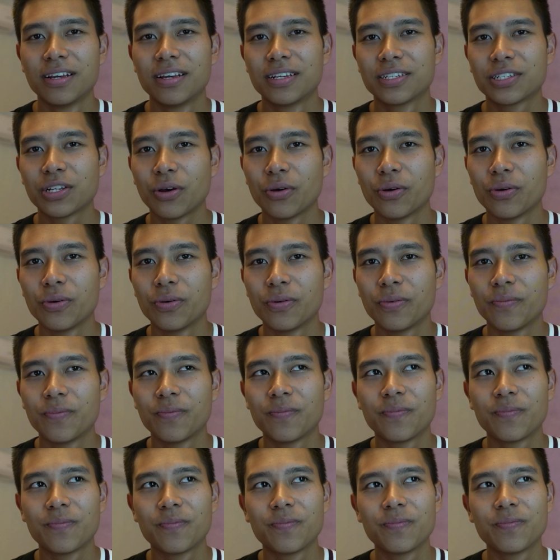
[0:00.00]
So
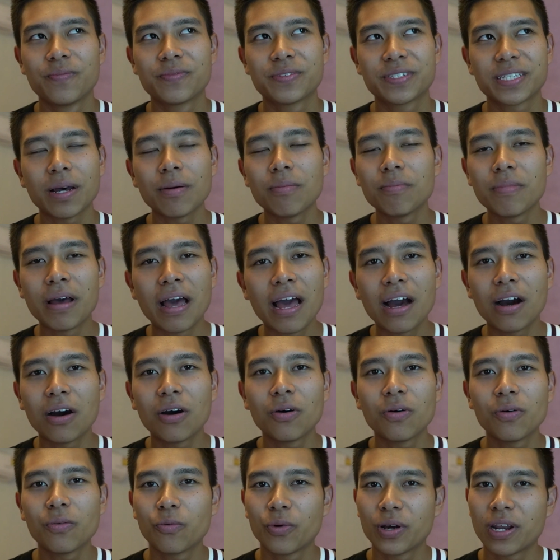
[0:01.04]

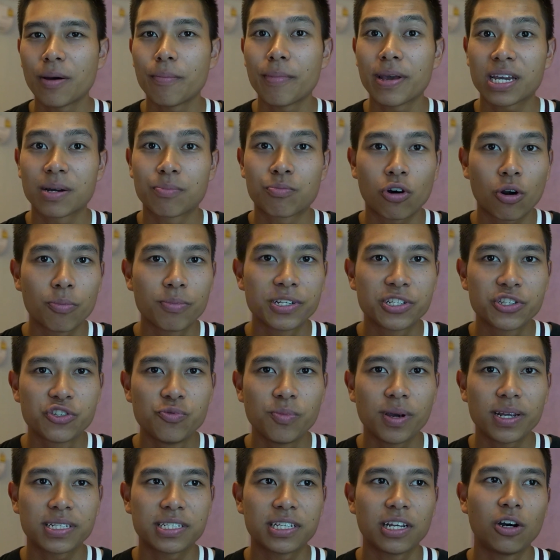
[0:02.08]
somehow when I make a promise to
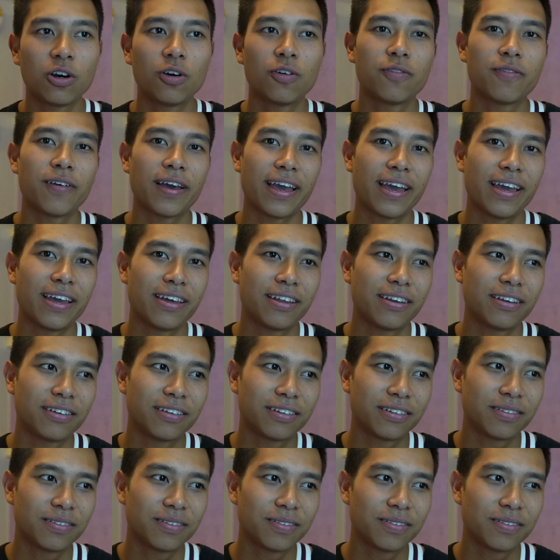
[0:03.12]
myself and